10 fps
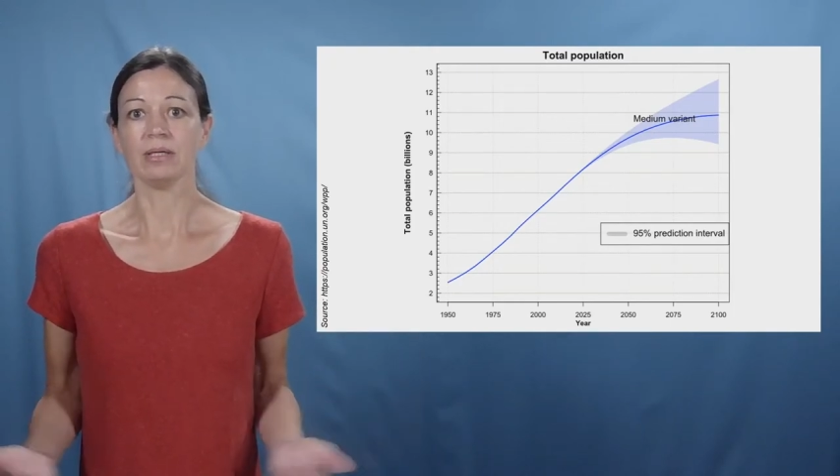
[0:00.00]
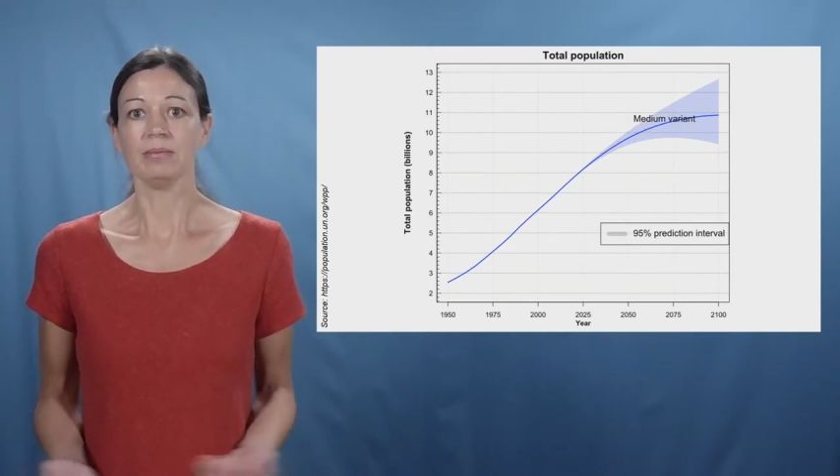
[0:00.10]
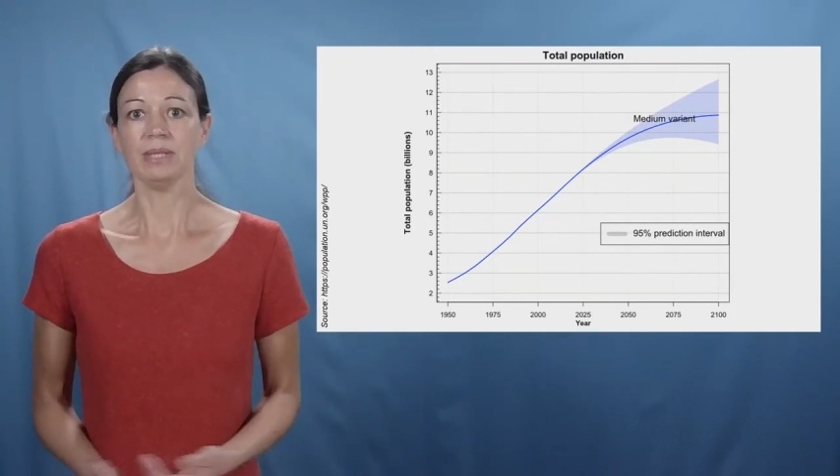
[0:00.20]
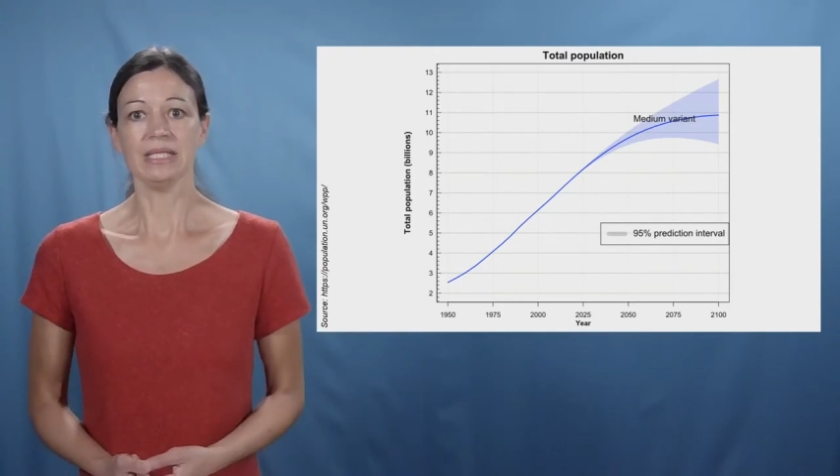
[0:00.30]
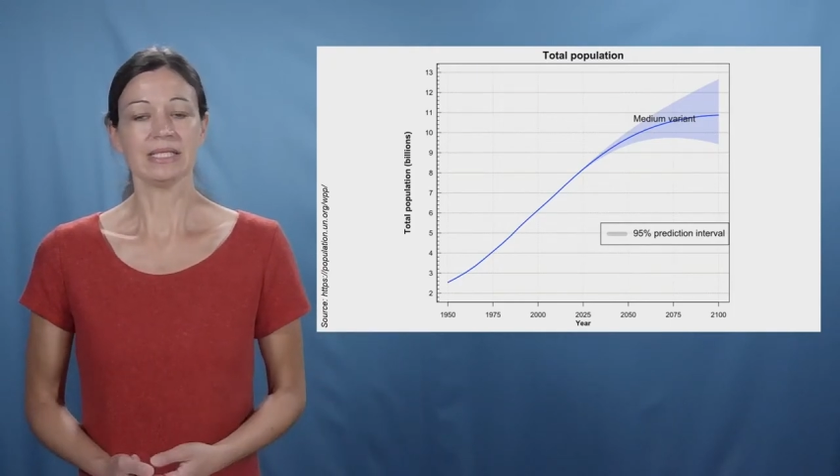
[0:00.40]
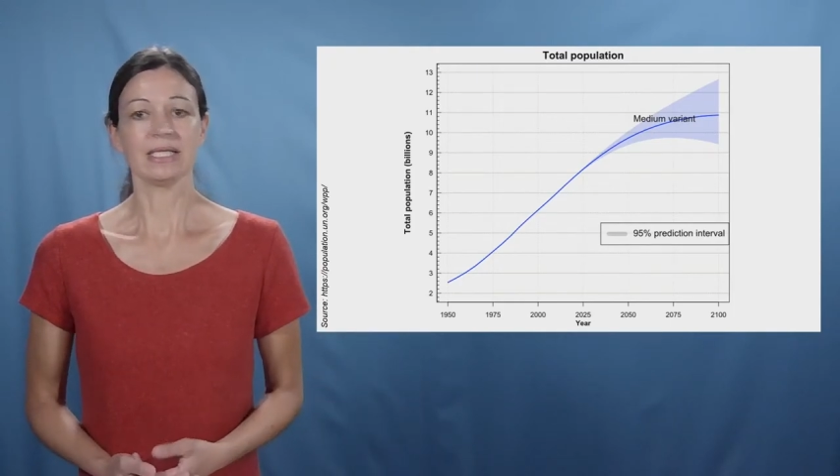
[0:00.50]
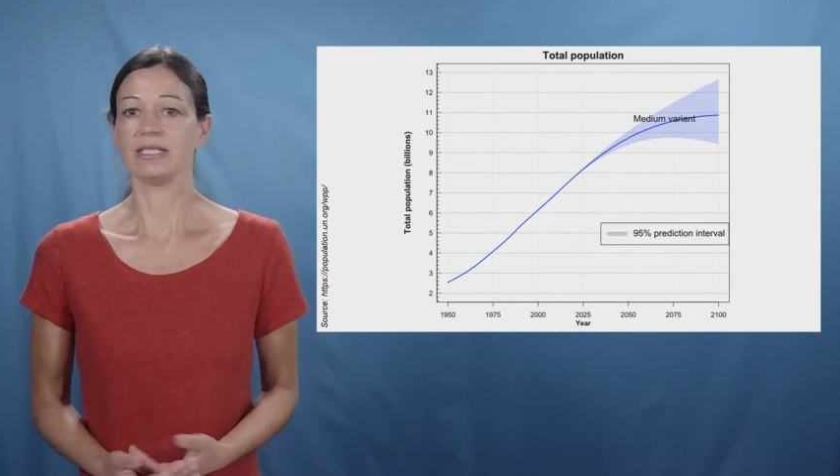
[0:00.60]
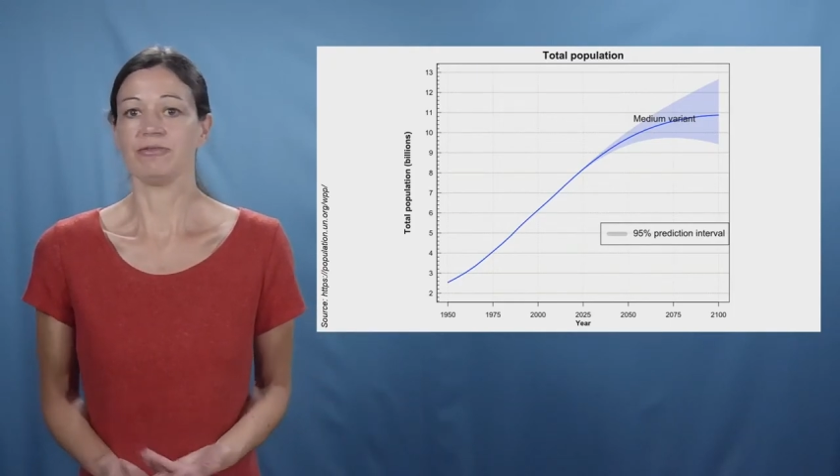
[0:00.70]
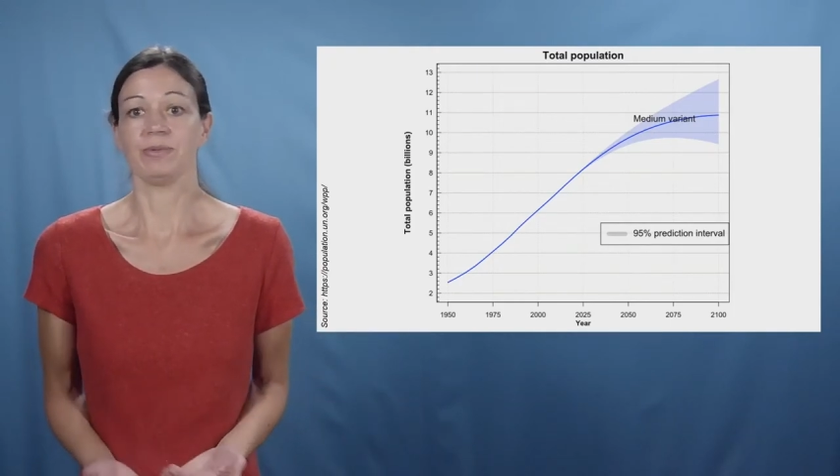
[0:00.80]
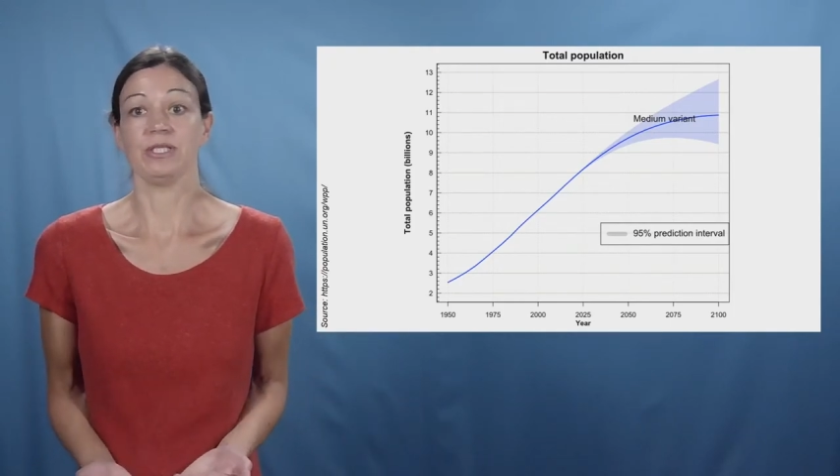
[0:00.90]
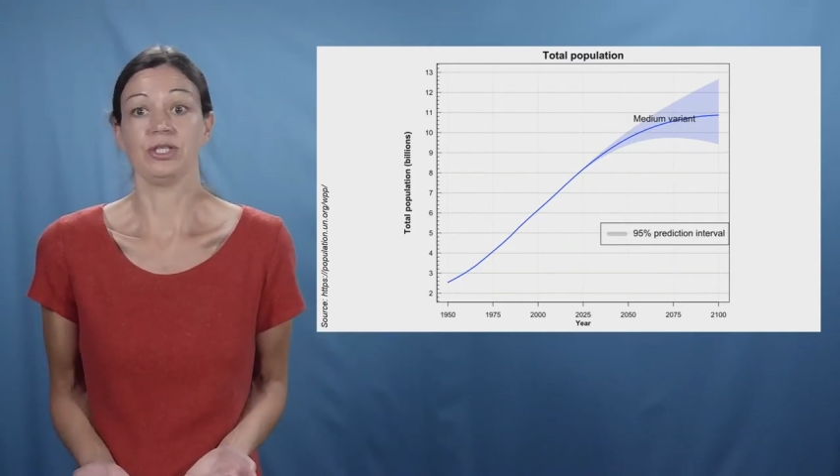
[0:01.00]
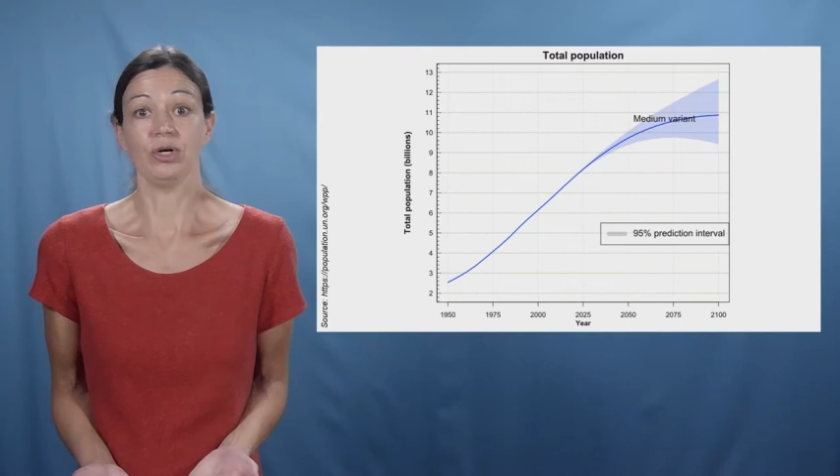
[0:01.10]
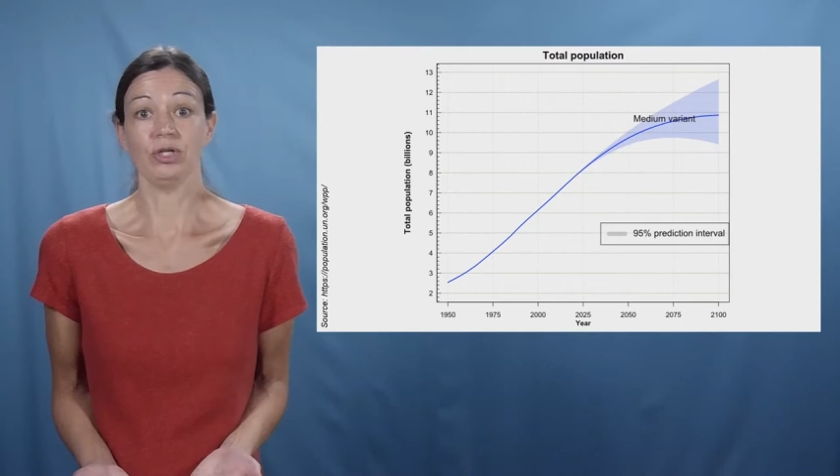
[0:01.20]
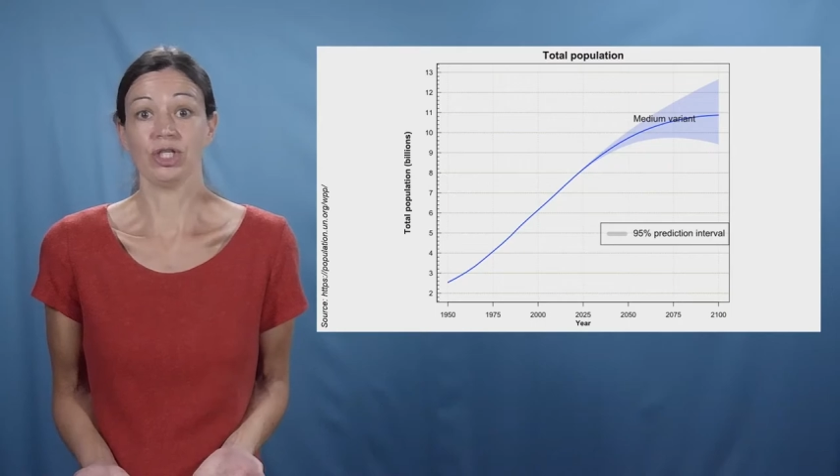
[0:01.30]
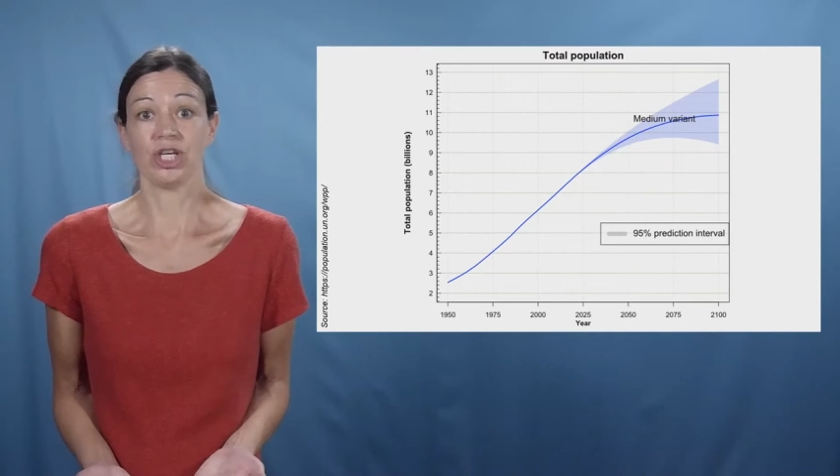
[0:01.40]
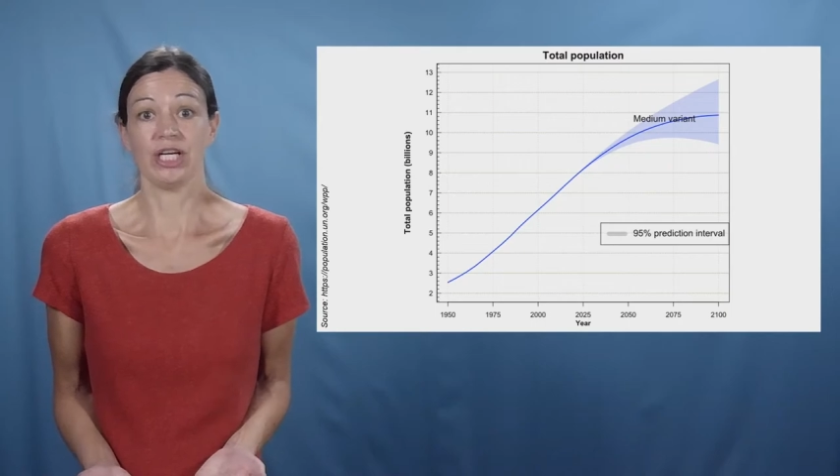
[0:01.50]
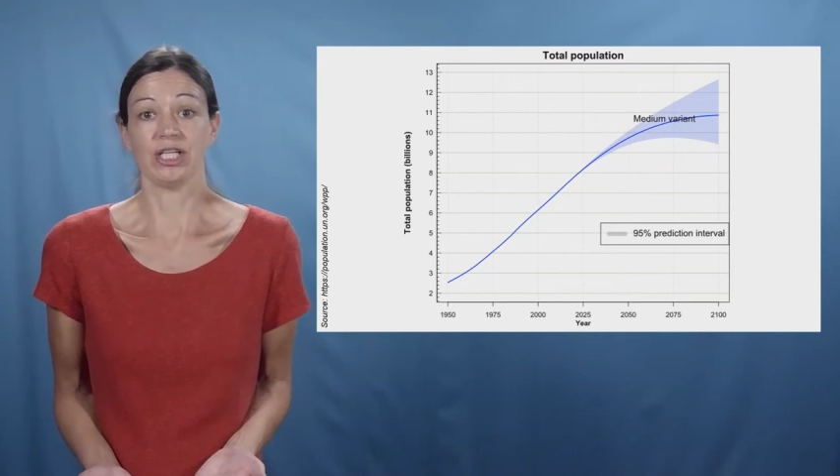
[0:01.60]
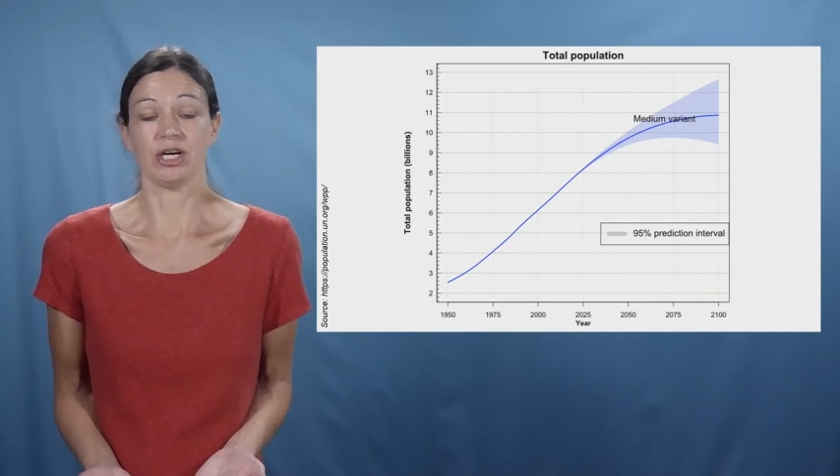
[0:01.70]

means that if we don't change